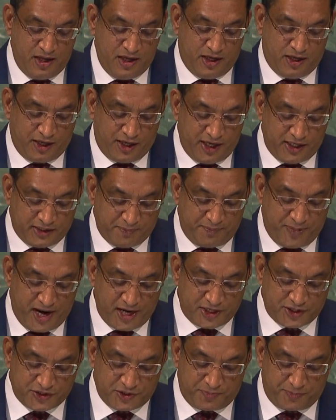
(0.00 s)
A greater
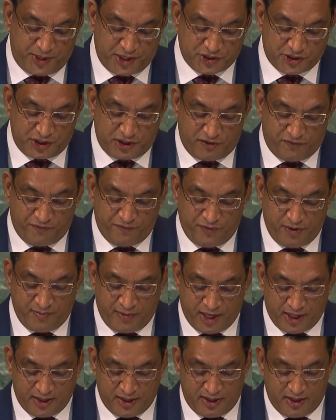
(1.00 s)
participation of
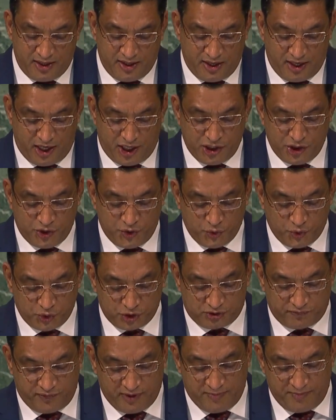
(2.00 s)
women and
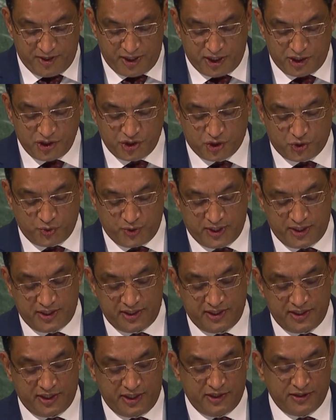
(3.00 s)
youth will be ensured
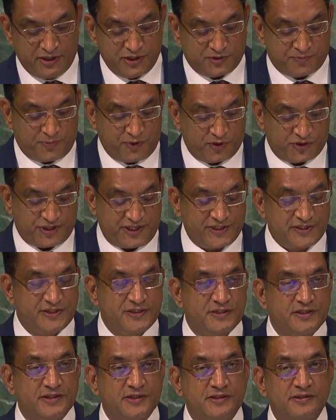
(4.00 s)
in this
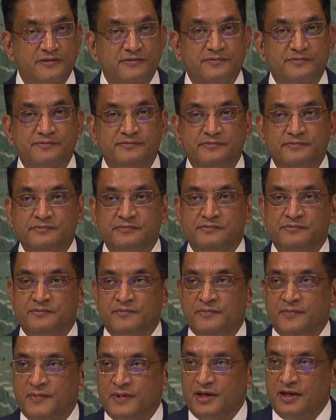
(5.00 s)
process.
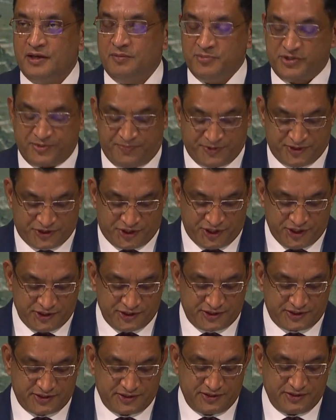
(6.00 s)
Mr.
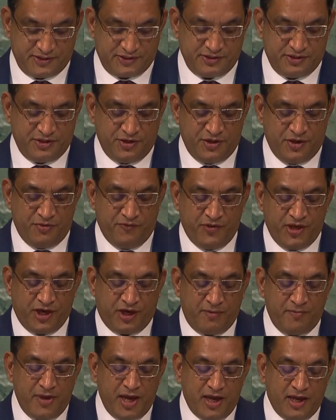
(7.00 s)
President, we
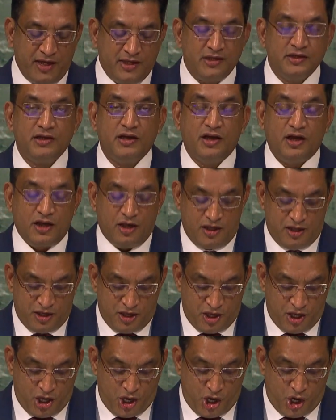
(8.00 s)
remain
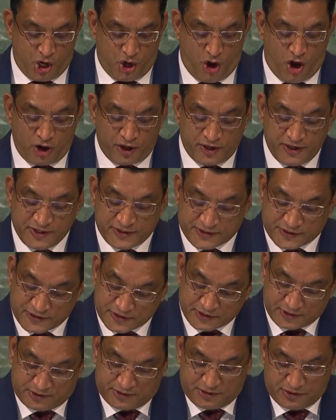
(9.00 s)

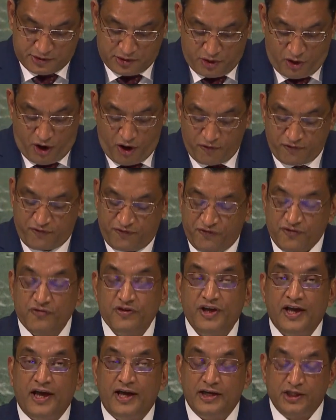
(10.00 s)
cognizant of
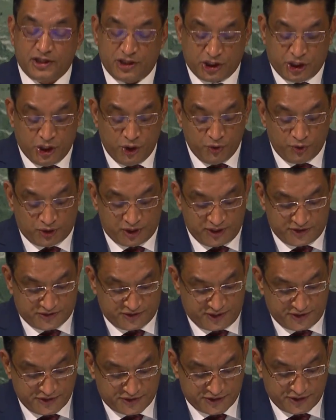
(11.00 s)
and acutely
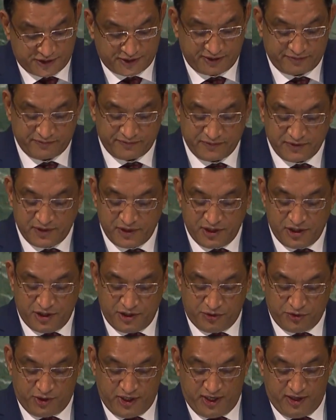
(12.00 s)
sensitive
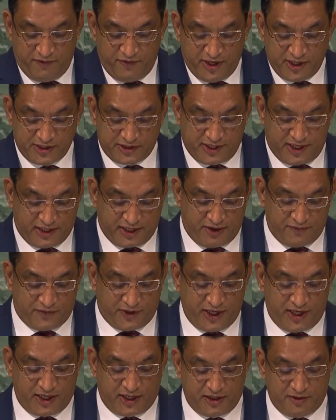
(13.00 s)
to the events that
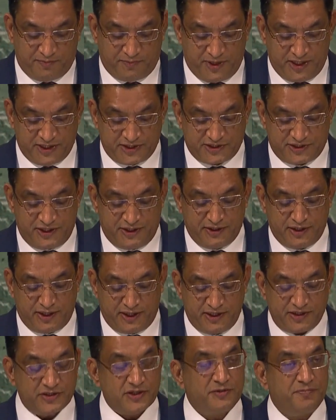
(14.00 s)
have taken place in the
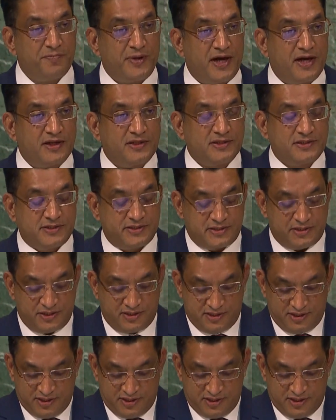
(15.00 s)
recent past.